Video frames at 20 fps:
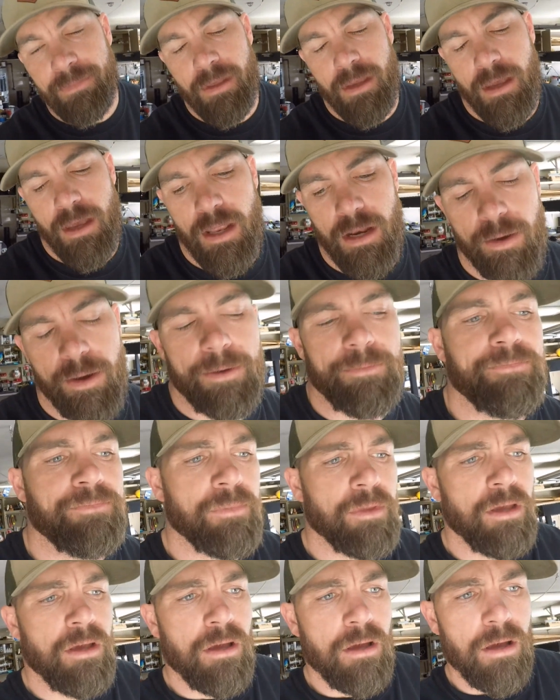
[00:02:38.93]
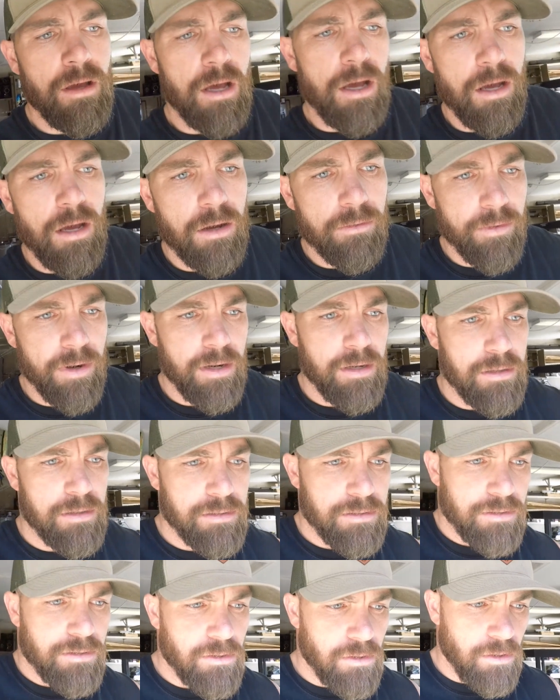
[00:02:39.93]
Anyway, ran to the
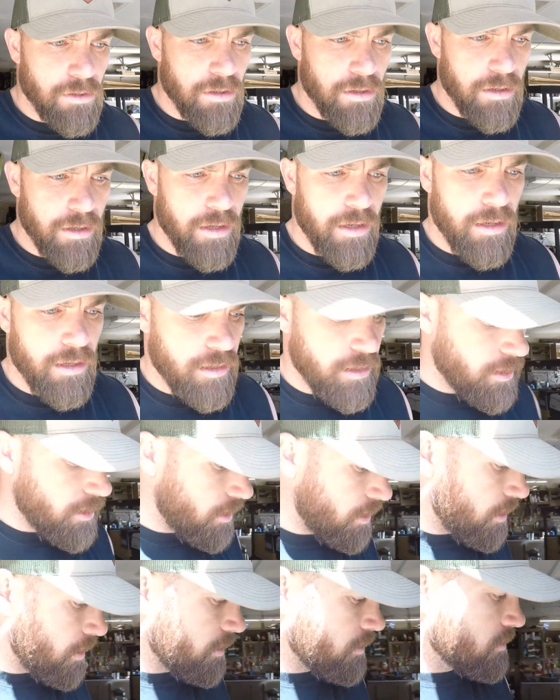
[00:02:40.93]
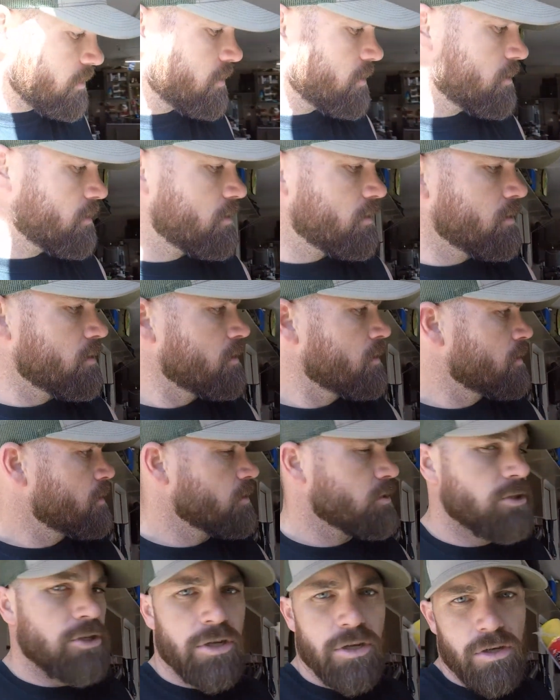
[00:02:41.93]
store and got
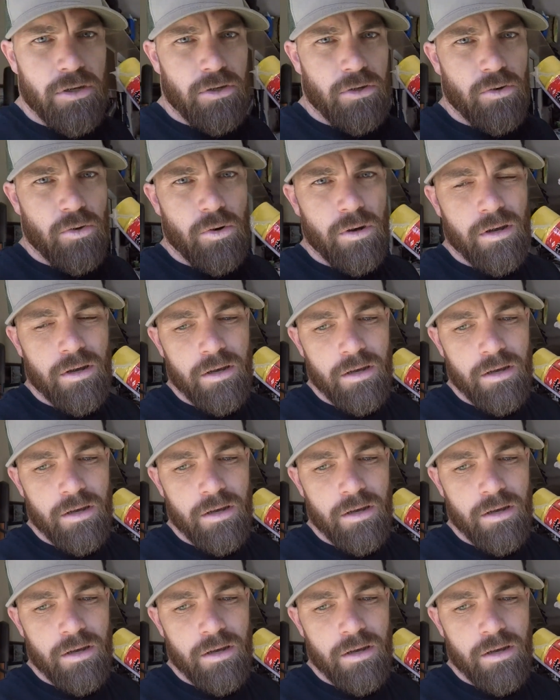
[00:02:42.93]
2